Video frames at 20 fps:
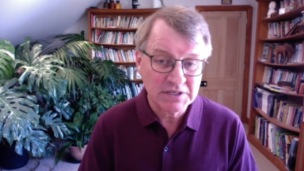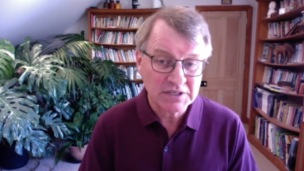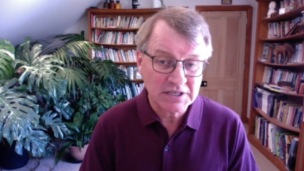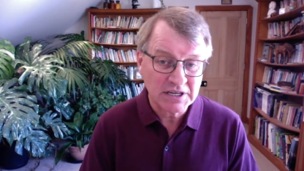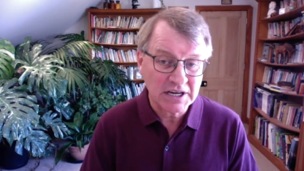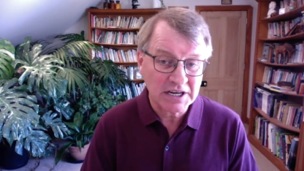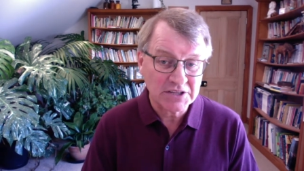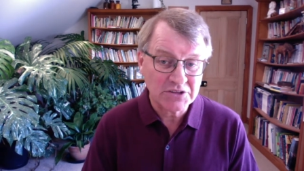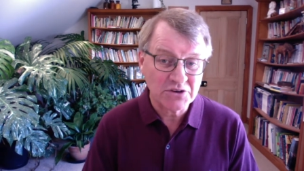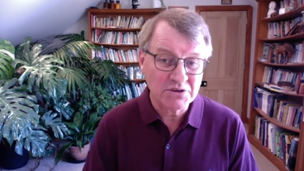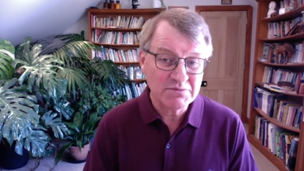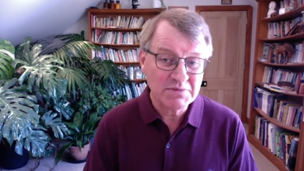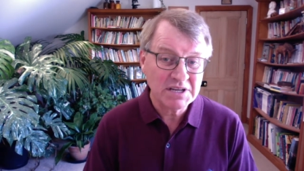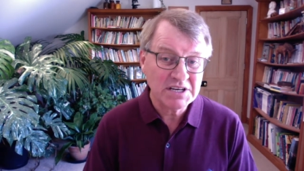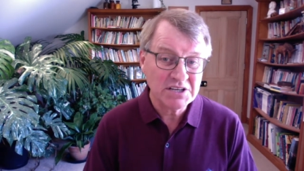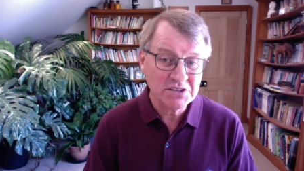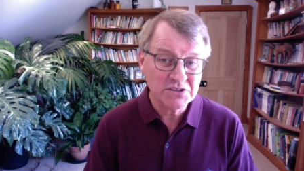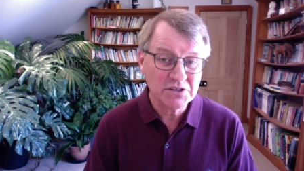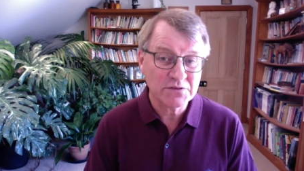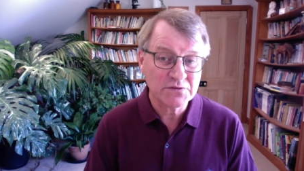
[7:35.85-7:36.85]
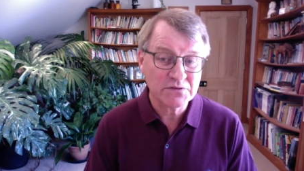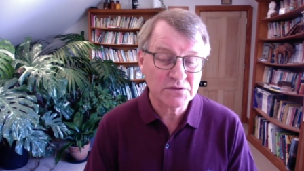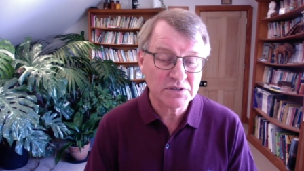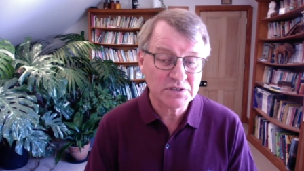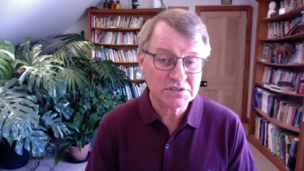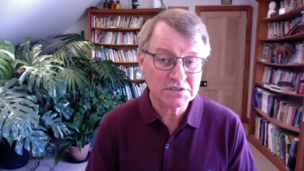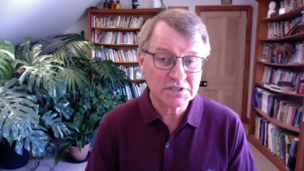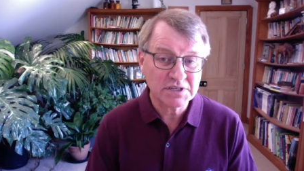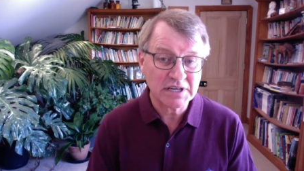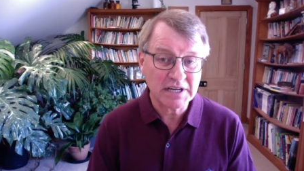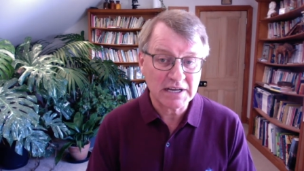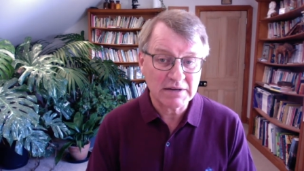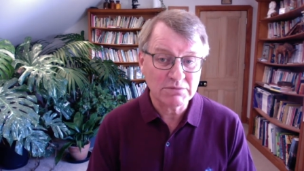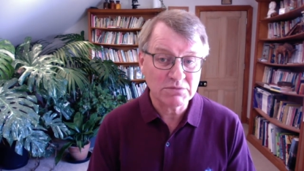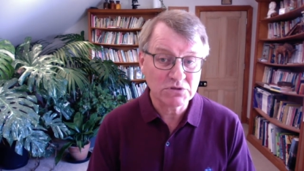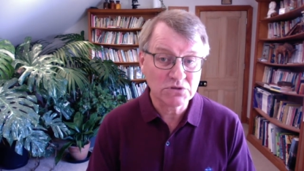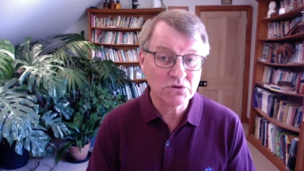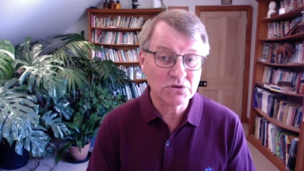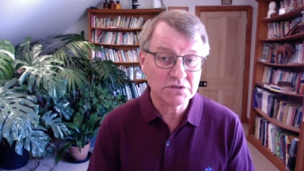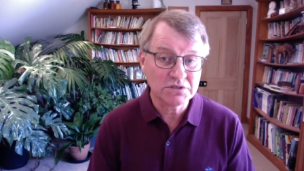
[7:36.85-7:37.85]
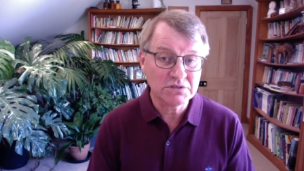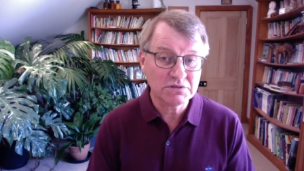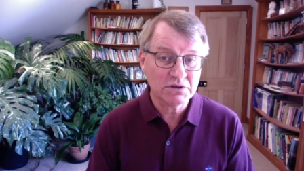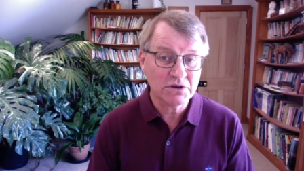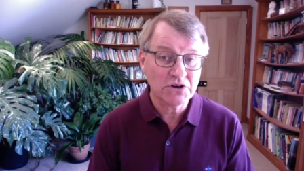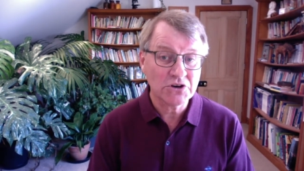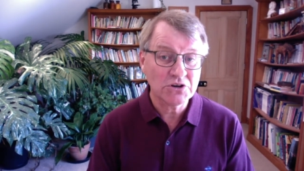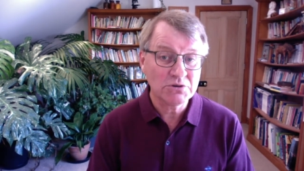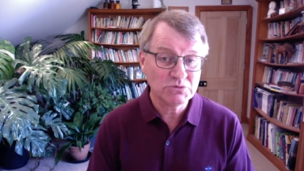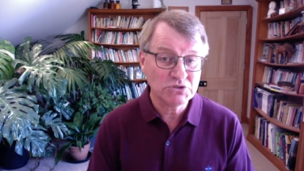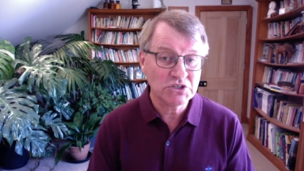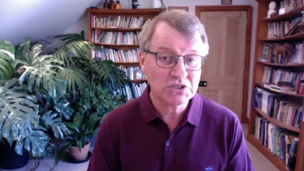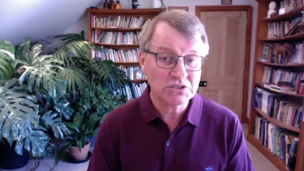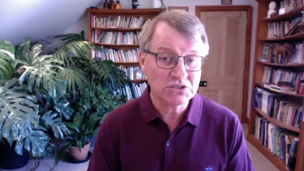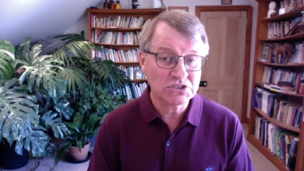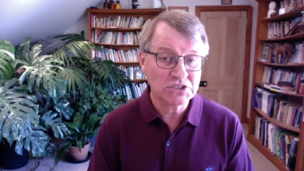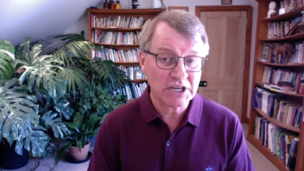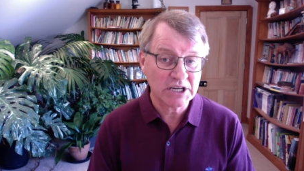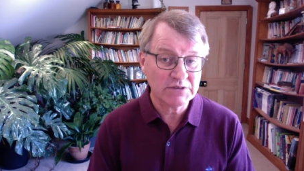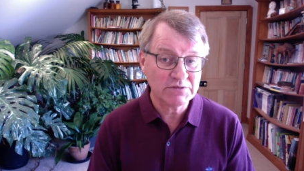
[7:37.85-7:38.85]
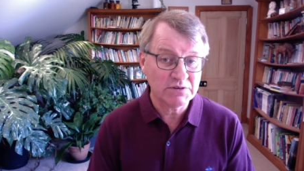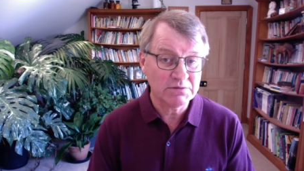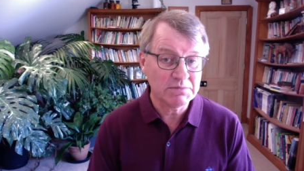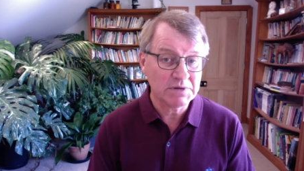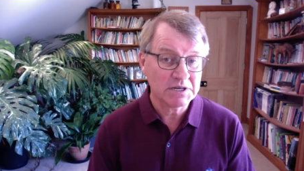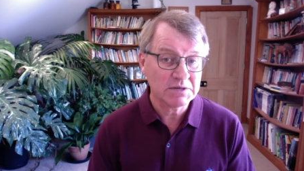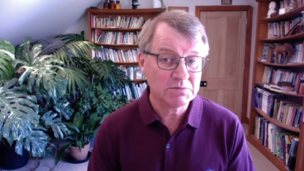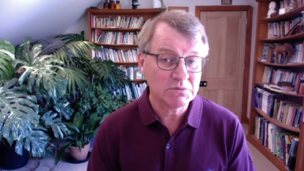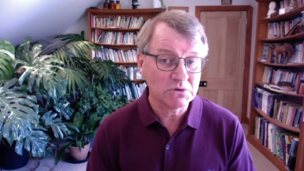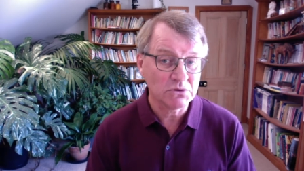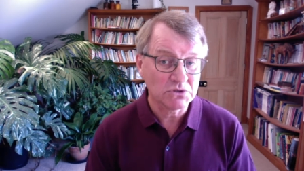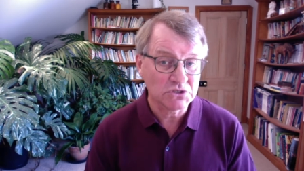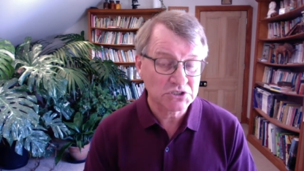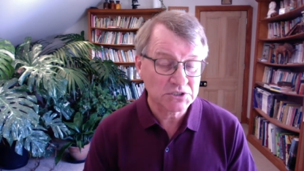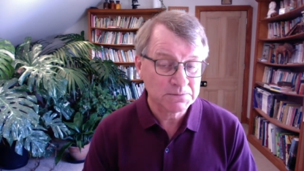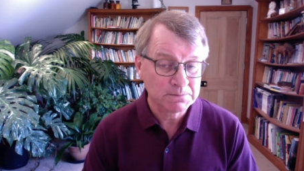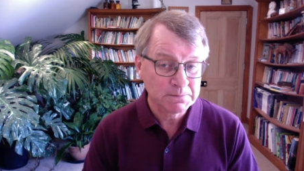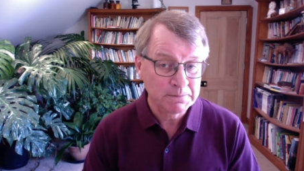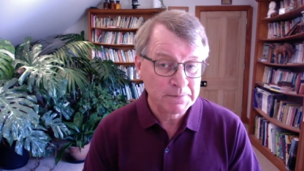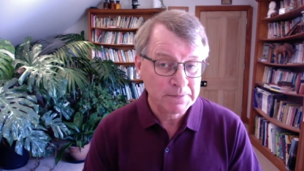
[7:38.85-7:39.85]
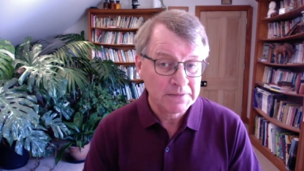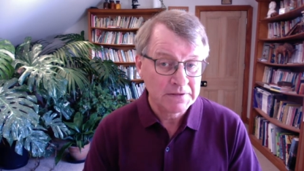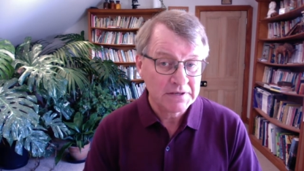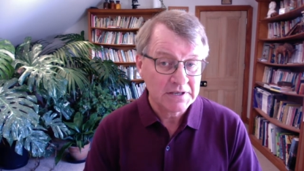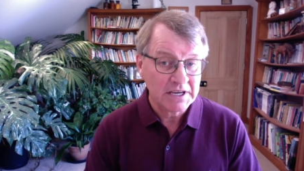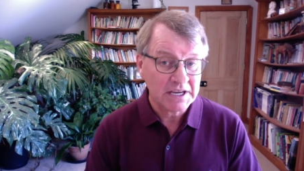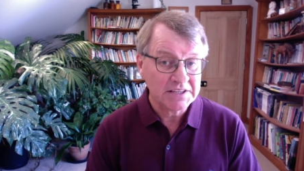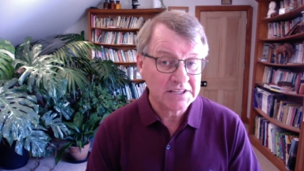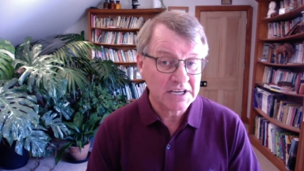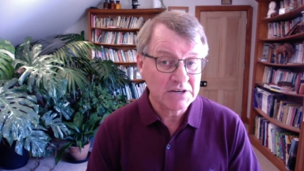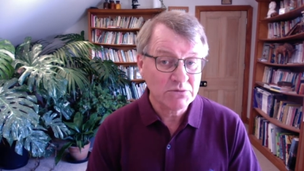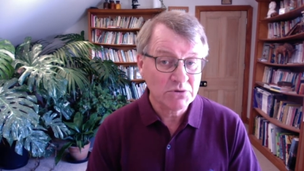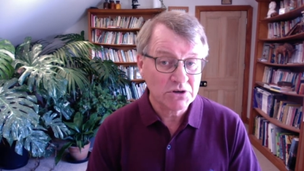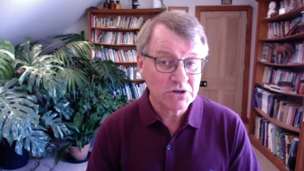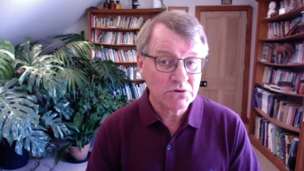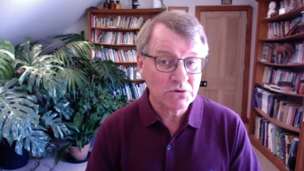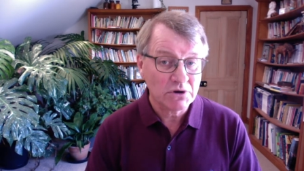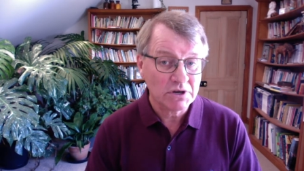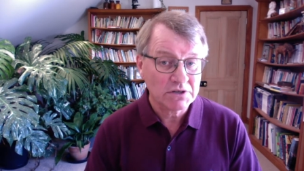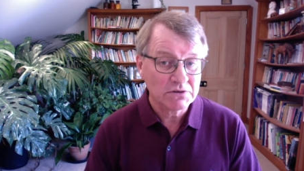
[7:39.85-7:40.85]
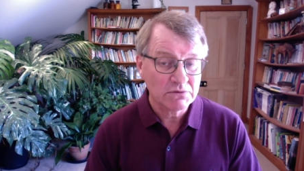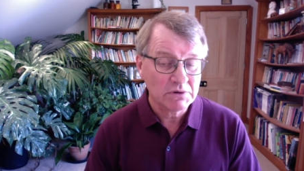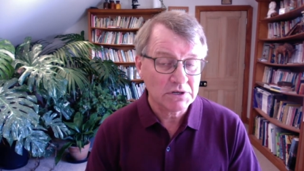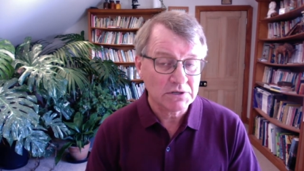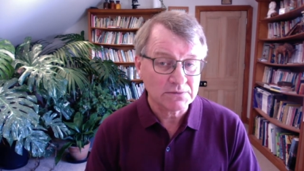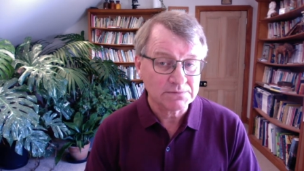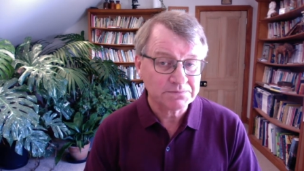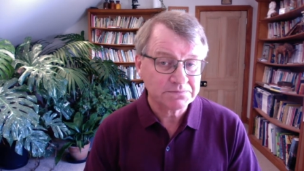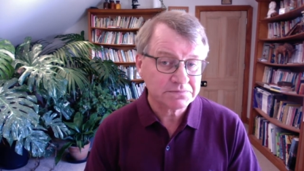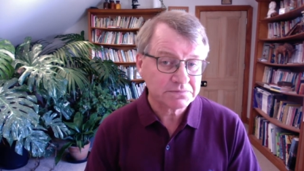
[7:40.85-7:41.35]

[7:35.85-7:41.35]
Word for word: Uh, there are many different um, good herbs you can take for menopause, and they work quite well.